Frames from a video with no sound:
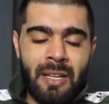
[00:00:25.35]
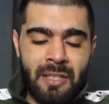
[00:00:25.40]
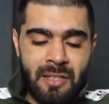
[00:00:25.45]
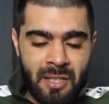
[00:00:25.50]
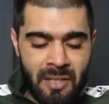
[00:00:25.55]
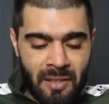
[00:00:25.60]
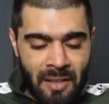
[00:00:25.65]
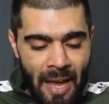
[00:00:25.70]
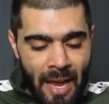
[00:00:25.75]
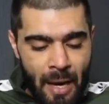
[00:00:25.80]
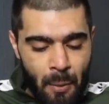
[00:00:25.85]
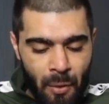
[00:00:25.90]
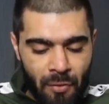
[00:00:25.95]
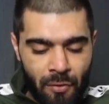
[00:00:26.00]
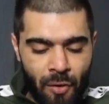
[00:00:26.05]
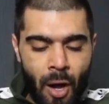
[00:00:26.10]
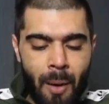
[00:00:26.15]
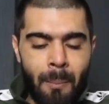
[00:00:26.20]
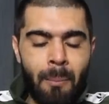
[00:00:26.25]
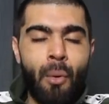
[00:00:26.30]
And today
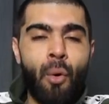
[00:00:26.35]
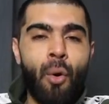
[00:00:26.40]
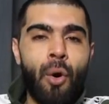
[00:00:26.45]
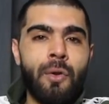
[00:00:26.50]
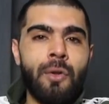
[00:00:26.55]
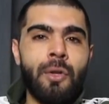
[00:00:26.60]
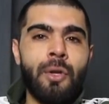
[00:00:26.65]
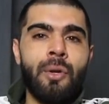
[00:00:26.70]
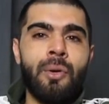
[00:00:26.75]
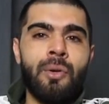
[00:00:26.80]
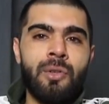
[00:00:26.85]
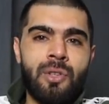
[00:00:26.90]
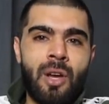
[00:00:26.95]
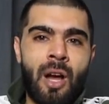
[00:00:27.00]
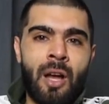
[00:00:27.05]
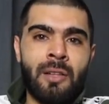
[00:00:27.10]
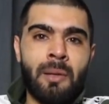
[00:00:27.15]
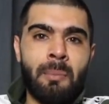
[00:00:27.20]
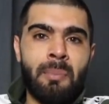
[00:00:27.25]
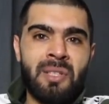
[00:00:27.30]
we've got more news
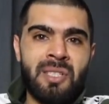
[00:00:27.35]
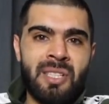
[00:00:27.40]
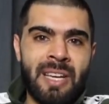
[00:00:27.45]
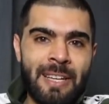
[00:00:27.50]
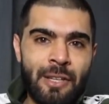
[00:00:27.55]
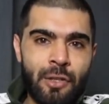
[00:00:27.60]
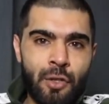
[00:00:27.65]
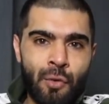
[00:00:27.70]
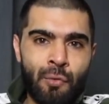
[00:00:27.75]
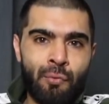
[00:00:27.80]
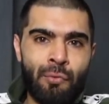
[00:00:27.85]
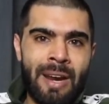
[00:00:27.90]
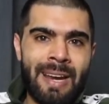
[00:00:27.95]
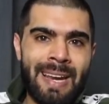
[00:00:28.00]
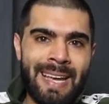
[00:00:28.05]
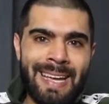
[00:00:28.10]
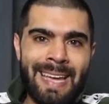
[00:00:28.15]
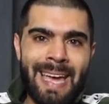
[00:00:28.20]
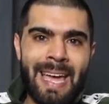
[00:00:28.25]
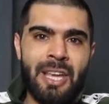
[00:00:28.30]
on the potential
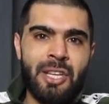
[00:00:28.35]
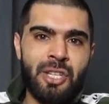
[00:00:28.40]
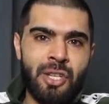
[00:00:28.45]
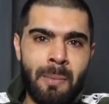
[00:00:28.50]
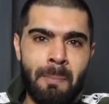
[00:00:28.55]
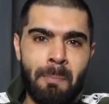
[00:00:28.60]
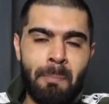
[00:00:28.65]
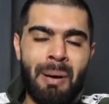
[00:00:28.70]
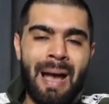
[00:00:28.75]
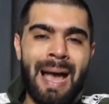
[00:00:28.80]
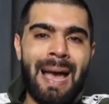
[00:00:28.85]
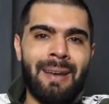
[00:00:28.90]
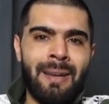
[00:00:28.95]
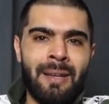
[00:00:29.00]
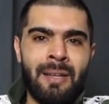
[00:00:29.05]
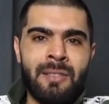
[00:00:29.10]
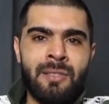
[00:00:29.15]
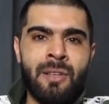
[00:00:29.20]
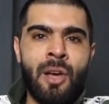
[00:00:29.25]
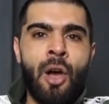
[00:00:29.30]
relegation
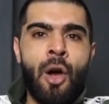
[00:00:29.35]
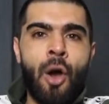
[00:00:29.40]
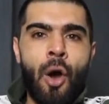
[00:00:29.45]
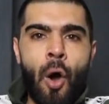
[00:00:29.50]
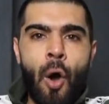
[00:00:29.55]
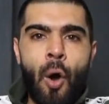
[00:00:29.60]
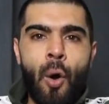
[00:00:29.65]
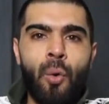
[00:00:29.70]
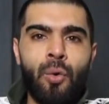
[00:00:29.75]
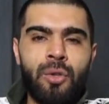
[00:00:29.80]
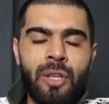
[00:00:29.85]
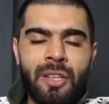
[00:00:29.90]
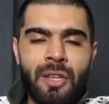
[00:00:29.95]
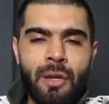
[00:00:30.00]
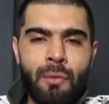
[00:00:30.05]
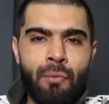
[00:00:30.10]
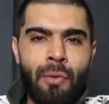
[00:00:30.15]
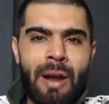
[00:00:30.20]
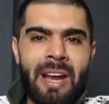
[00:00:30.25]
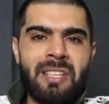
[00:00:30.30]
battlers holding
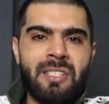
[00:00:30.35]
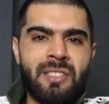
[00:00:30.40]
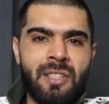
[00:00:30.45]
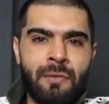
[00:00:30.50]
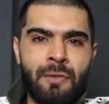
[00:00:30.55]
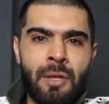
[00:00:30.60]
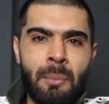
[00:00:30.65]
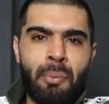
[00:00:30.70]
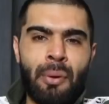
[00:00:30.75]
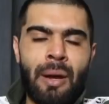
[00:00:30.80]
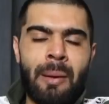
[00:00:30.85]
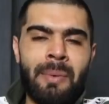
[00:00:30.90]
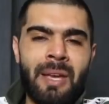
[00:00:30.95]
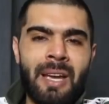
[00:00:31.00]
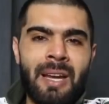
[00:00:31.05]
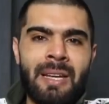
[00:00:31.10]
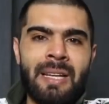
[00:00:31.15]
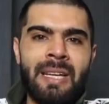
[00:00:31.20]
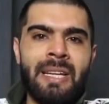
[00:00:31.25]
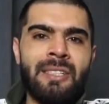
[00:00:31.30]
the rest of the
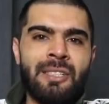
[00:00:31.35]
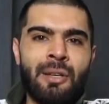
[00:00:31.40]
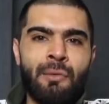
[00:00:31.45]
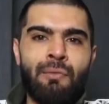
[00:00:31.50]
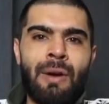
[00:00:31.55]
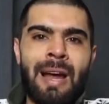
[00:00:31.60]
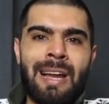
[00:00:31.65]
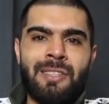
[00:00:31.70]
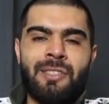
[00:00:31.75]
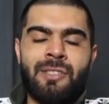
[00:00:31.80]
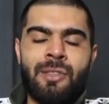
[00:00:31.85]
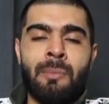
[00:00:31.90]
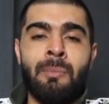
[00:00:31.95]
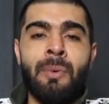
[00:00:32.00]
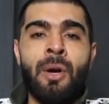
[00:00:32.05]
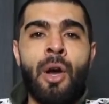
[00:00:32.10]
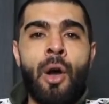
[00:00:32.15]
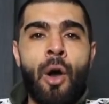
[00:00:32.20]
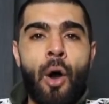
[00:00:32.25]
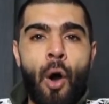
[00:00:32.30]
Premier League to
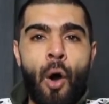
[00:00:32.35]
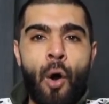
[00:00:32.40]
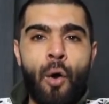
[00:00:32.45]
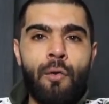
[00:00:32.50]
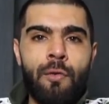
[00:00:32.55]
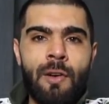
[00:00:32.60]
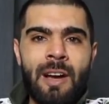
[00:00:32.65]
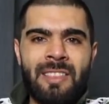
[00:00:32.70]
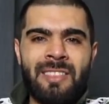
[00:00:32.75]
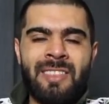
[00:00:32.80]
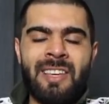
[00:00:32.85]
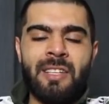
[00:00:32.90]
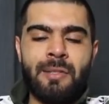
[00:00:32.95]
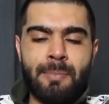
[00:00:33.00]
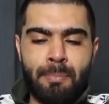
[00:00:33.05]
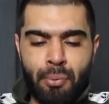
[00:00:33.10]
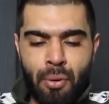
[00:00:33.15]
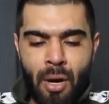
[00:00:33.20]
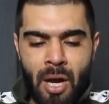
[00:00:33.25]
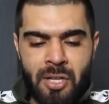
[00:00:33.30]
ransom over this
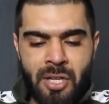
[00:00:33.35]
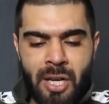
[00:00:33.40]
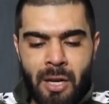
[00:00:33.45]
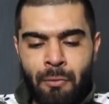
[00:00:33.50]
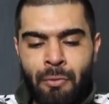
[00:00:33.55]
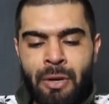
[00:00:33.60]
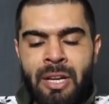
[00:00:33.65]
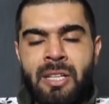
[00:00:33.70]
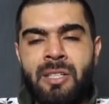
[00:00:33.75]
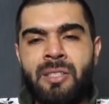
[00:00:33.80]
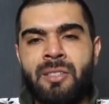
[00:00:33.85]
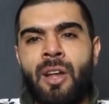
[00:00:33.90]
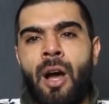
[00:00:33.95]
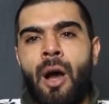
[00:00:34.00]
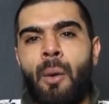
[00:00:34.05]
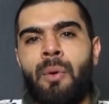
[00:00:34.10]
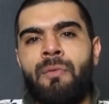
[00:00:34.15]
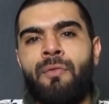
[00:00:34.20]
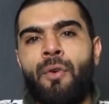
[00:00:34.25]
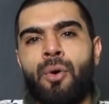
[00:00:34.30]
project
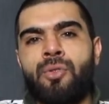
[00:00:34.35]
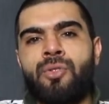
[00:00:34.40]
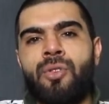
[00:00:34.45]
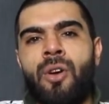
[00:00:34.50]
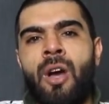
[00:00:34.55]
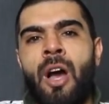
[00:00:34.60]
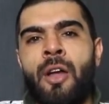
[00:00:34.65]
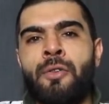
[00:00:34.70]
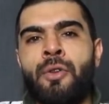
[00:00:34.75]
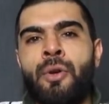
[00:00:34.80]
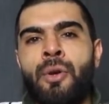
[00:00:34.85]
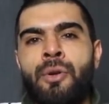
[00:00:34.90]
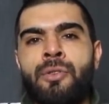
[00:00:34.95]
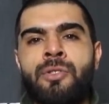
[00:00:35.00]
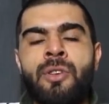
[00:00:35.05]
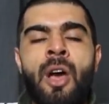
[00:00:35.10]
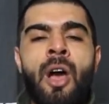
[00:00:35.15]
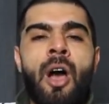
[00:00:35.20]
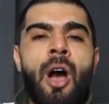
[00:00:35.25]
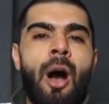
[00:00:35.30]
restart. We've also got
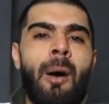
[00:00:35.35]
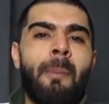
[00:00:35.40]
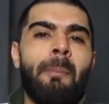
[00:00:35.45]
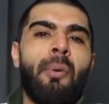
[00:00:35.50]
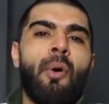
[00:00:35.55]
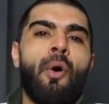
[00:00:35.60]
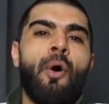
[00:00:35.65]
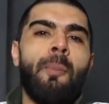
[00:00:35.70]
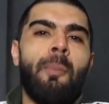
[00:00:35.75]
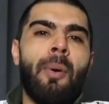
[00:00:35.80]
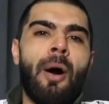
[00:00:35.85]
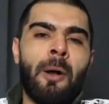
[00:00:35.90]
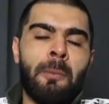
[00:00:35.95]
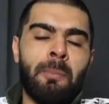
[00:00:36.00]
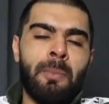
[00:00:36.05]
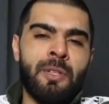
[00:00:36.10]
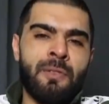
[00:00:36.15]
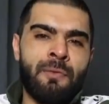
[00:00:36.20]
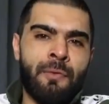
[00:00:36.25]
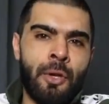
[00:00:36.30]
news on Paul
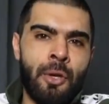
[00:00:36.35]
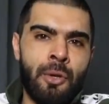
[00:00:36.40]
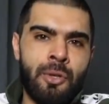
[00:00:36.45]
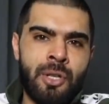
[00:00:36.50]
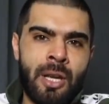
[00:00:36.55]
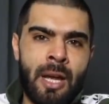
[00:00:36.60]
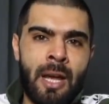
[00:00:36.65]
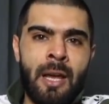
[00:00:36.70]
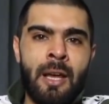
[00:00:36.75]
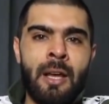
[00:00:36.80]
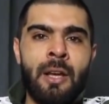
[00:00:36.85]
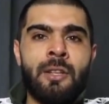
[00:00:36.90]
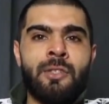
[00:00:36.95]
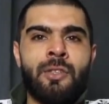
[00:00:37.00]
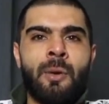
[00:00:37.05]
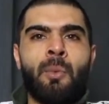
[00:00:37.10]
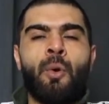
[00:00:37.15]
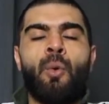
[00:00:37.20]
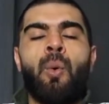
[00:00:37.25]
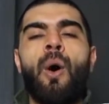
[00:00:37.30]
Pogba's future,
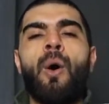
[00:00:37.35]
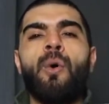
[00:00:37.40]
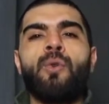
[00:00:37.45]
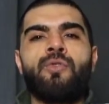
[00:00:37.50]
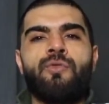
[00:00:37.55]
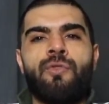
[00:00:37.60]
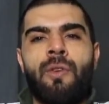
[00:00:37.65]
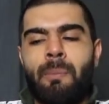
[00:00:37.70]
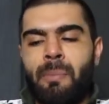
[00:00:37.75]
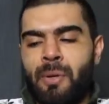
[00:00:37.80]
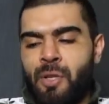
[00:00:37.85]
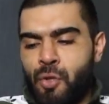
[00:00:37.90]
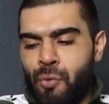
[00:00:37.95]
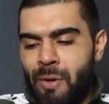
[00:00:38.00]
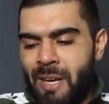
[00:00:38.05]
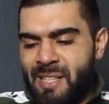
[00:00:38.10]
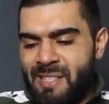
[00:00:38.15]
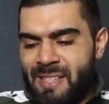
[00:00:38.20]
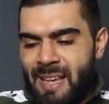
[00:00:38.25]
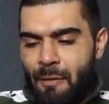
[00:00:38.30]
some quotes from
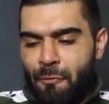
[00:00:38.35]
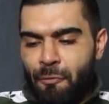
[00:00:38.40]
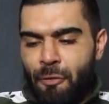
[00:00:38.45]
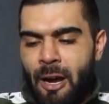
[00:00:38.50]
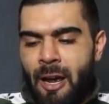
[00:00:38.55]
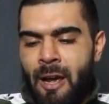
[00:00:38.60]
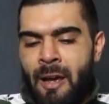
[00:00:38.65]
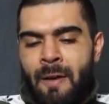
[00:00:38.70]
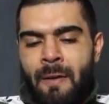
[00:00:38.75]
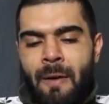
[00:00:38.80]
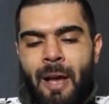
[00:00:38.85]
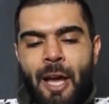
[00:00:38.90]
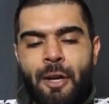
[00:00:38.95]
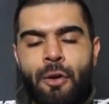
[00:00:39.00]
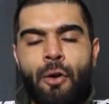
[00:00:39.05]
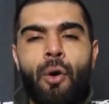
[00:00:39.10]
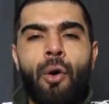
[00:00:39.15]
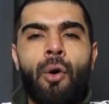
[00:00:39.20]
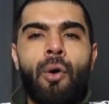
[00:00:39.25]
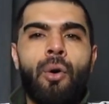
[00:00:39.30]
Patrice Evra
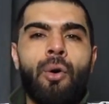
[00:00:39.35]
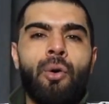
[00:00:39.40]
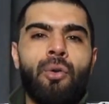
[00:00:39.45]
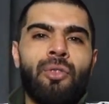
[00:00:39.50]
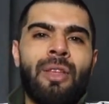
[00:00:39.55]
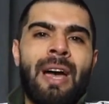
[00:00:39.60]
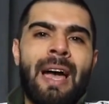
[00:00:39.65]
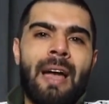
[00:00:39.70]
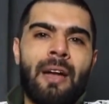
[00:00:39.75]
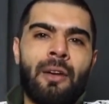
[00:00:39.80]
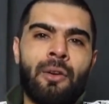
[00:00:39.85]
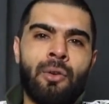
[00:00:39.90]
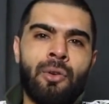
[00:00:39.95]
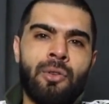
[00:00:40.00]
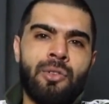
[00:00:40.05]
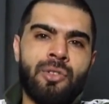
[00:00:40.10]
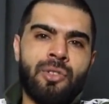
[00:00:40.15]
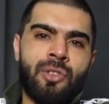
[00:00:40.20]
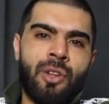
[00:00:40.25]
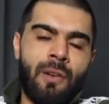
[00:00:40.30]
and all that
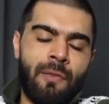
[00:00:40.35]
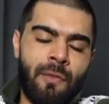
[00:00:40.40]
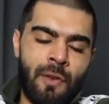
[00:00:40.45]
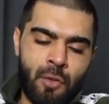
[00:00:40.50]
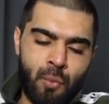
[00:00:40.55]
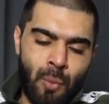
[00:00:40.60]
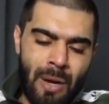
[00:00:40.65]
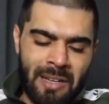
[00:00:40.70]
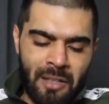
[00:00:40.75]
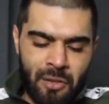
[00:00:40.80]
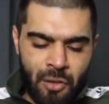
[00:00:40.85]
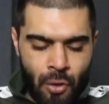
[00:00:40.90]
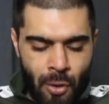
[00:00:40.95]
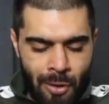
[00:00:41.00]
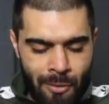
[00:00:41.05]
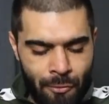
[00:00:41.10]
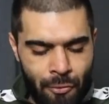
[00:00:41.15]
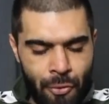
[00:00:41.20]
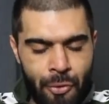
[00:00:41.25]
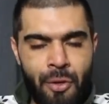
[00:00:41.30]
good stuff, as well as
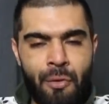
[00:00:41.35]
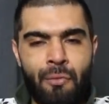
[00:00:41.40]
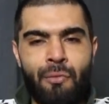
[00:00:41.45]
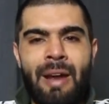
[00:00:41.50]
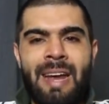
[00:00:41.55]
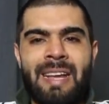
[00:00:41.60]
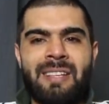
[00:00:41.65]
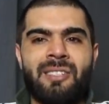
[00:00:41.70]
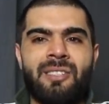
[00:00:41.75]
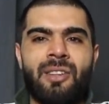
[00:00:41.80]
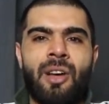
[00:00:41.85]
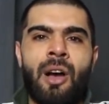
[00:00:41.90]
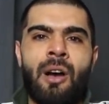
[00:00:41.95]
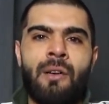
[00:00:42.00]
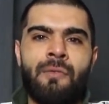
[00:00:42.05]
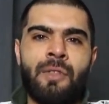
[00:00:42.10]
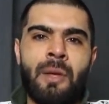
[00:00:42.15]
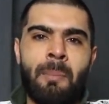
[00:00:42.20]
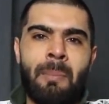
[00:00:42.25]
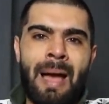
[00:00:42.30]
going through the rest
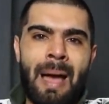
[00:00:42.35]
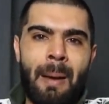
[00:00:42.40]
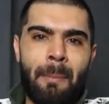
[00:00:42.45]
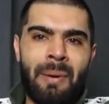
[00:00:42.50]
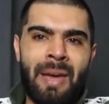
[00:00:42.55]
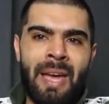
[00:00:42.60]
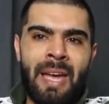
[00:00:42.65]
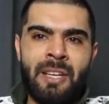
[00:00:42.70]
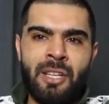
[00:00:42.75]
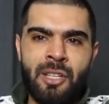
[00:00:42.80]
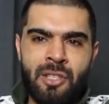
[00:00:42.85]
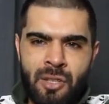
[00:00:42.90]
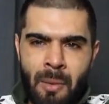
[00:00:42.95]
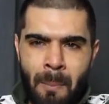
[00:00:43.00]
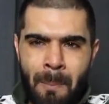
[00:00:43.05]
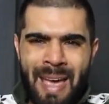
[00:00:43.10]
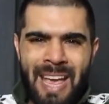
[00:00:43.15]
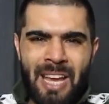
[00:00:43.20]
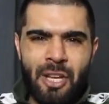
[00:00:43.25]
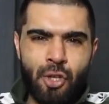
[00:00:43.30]
of the back pages. So
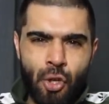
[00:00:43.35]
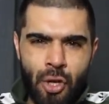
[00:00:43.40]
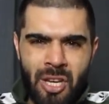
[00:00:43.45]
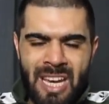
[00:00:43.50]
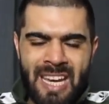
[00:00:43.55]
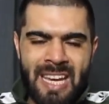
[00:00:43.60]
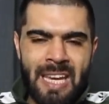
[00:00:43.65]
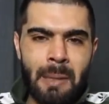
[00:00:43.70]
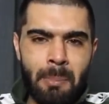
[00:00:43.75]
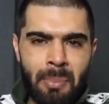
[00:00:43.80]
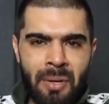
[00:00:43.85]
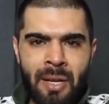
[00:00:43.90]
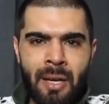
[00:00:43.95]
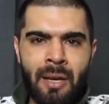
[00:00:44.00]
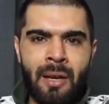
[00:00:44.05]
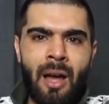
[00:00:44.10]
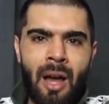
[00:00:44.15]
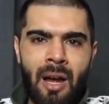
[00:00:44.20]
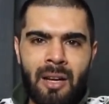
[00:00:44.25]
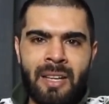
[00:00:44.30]
make sure you're keeping
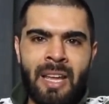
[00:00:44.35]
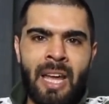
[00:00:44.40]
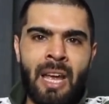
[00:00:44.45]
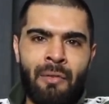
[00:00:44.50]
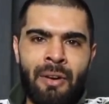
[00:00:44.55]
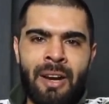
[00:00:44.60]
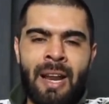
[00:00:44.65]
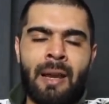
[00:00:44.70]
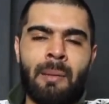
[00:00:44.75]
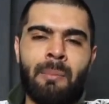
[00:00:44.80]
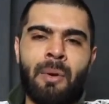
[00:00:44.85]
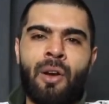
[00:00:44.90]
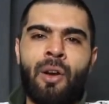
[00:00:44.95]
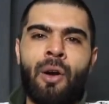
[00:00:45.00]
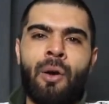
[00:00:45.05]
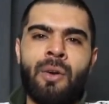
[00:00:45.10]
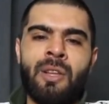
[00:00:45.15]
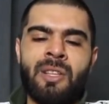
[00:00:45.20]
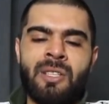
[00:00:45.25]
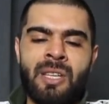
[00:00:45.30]
it locked here on
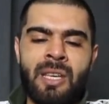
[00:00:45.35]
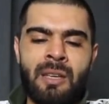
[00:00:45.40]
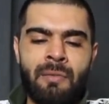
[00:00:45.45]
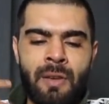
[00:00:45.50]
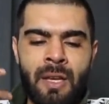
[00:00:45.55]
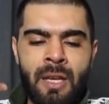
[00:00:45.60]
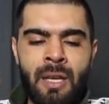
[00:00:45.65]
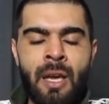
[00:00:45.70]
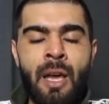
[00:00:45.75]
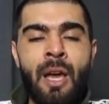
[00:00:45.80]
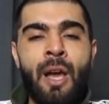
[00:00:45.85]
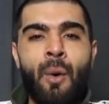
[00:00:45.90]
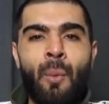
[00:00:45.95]
AdamMcKola TV.